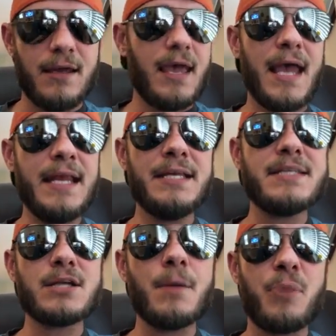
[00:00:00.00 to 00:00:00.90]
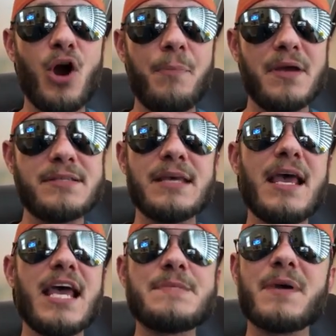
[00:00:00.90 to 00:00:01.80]
And he does it on purpose.
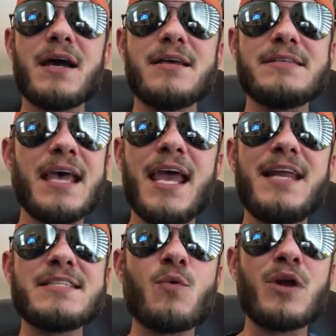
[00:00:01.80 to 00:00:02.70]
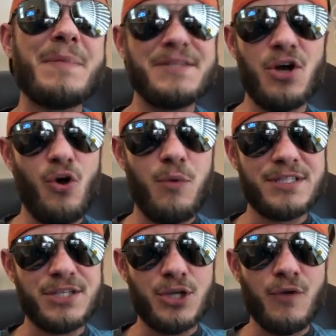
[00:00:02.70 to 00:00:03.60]
It's because he doesn't want to be told what to
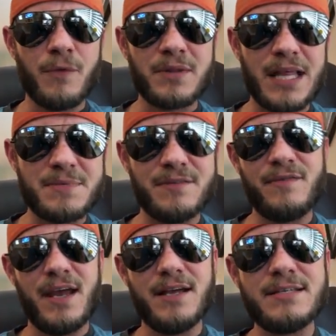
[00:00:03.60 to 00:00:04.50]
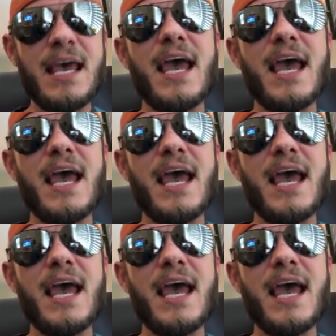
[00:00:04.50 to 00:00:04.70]
do from Clemson fans.